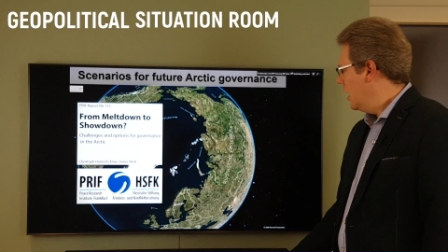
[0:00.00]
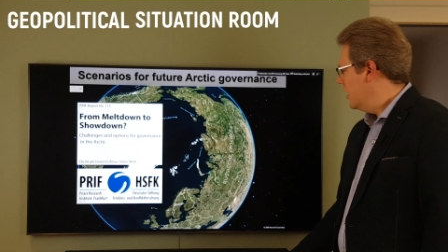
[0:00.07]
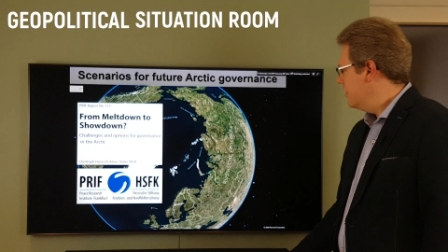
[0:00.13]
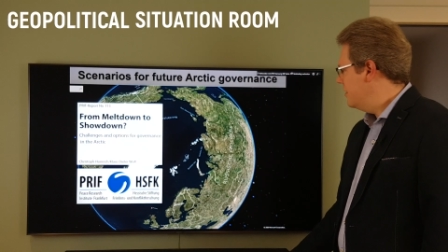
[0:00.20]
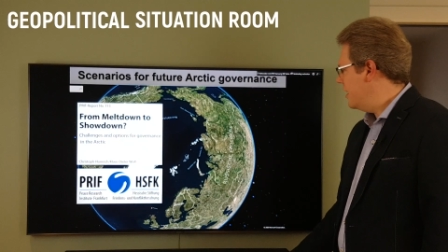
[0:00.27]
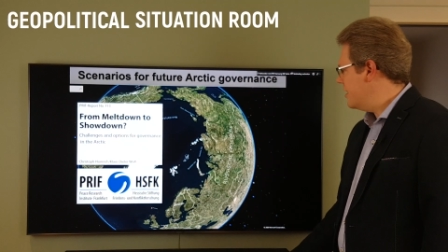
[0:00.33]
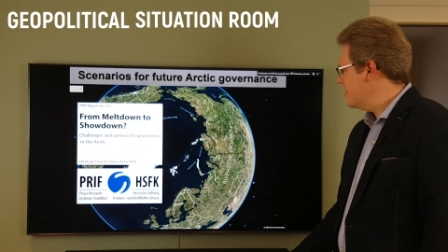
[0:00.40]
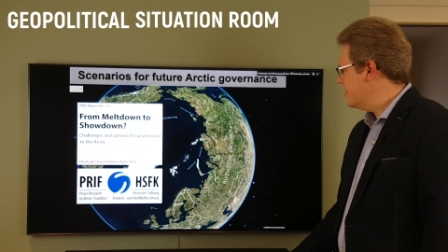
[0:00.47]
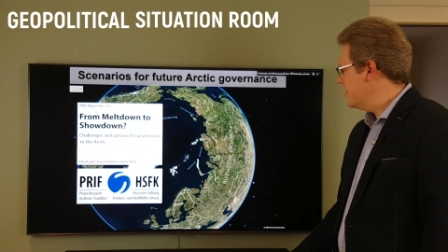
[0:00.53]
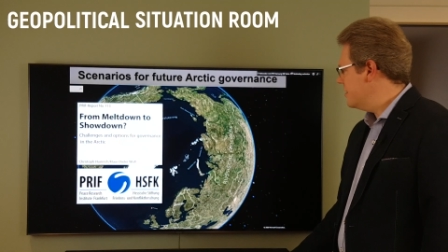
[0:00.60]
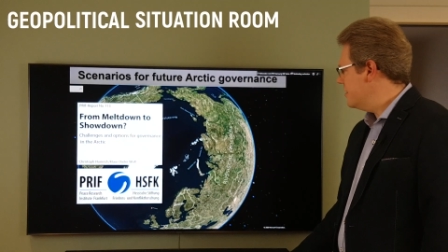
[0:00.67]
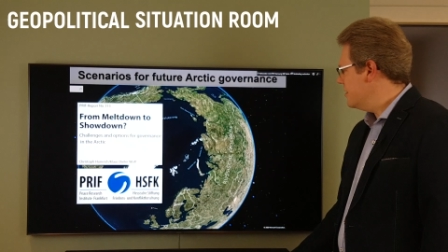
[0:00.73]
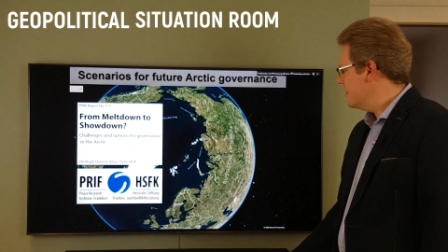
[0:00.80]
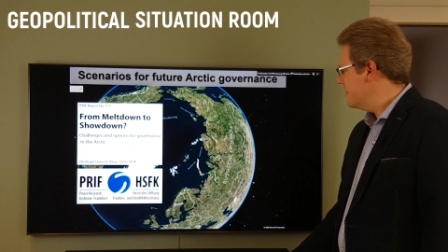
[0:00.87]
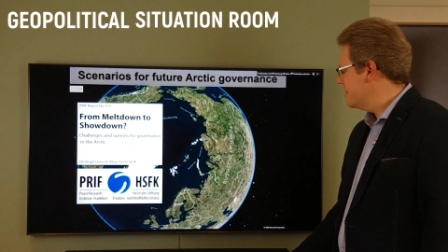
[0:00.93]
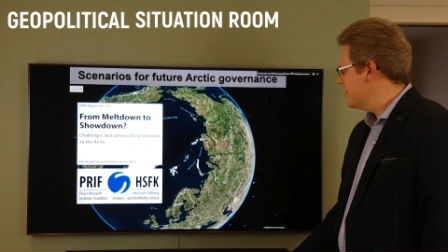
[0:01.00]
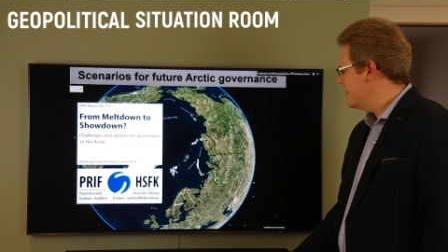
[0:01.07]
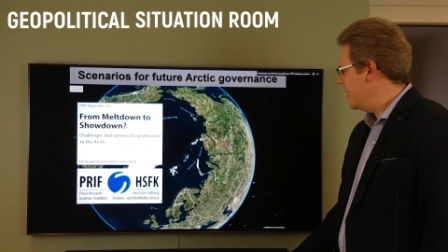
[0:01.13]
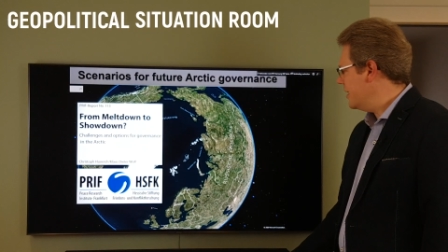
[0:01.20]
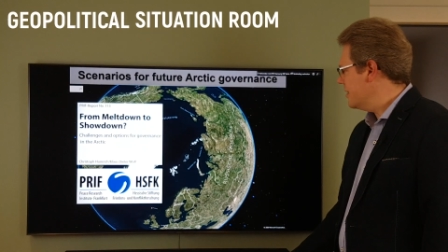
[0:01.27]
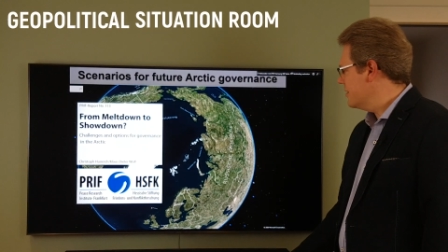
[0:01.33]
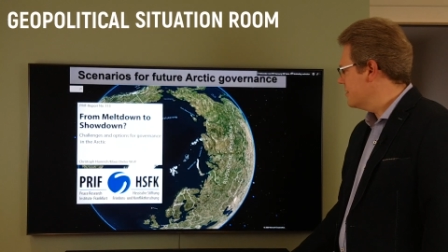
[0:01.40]
There's a
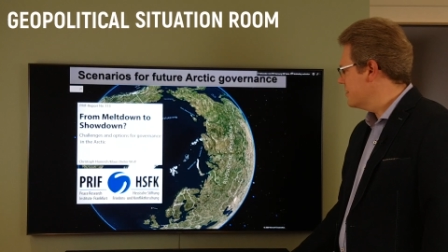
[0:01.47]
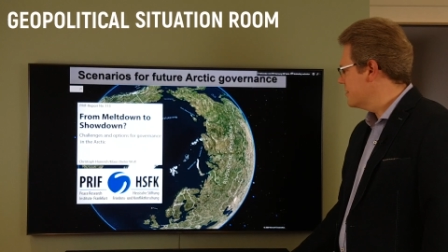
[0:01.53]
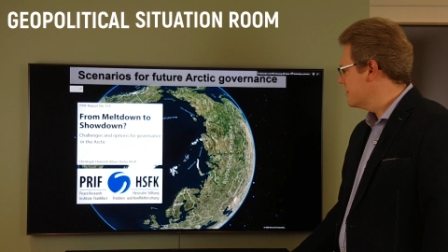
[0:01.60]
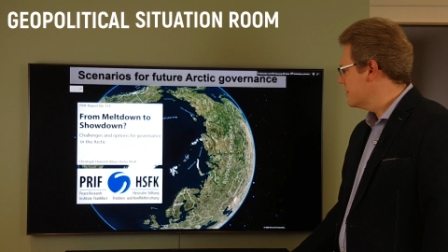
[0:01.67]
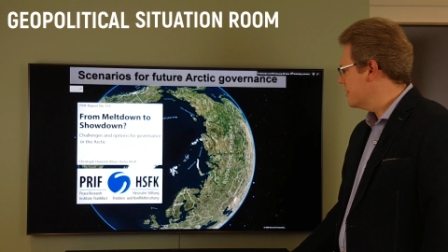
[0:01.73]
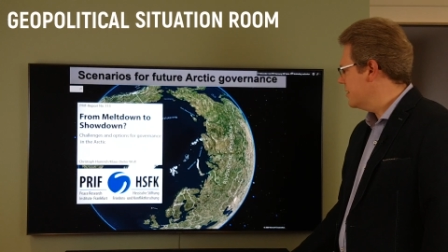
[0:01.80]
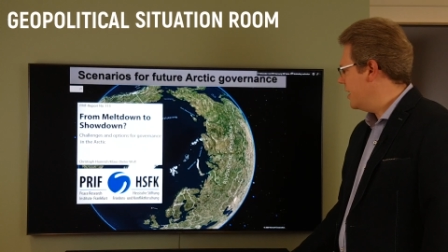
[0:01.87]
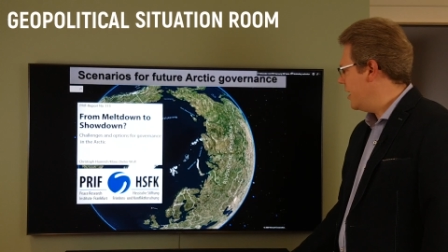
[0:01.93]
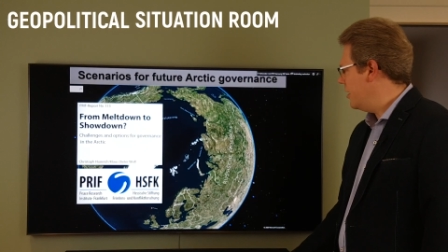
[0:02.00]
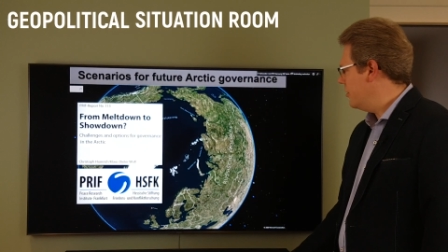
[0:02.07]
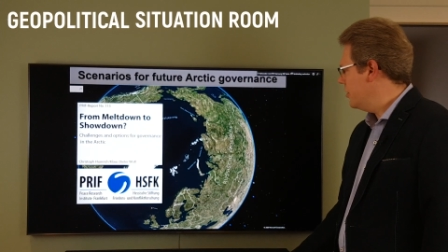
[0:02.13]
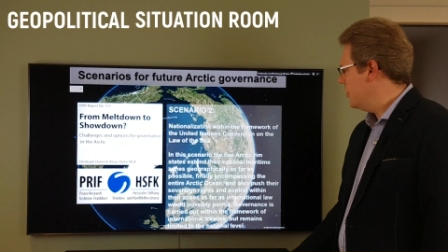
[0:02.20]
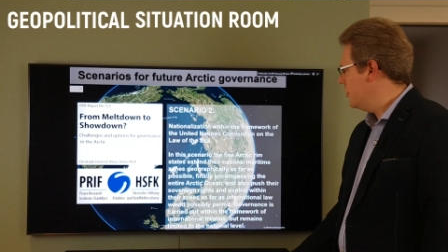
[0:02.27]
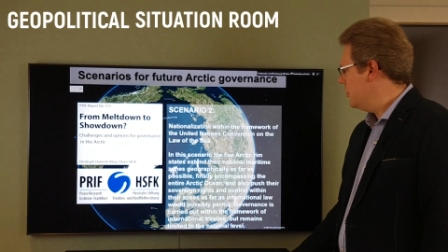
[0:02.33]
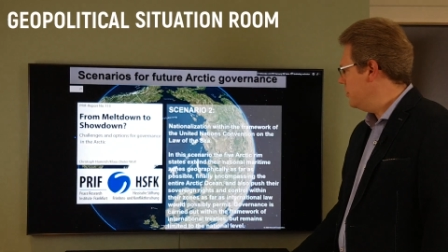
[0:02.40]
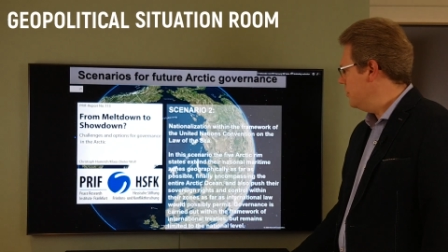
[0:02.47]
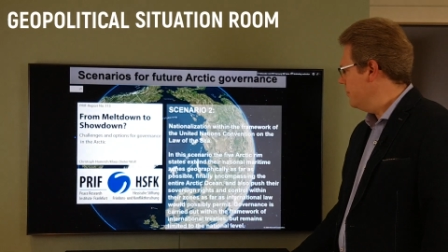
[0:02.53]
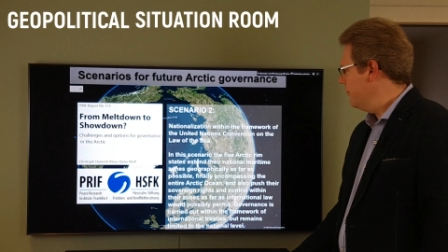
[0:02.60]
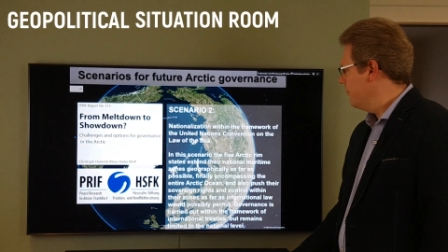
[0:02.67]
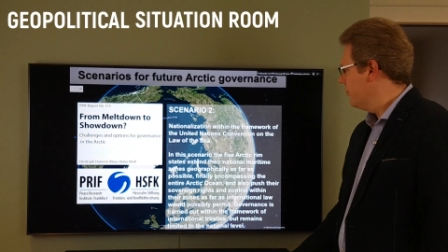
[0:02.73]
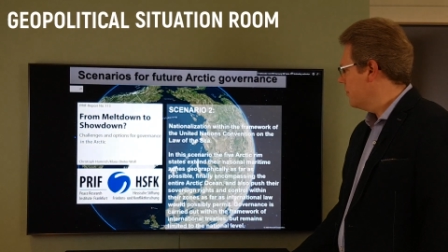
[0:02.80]
second scenario,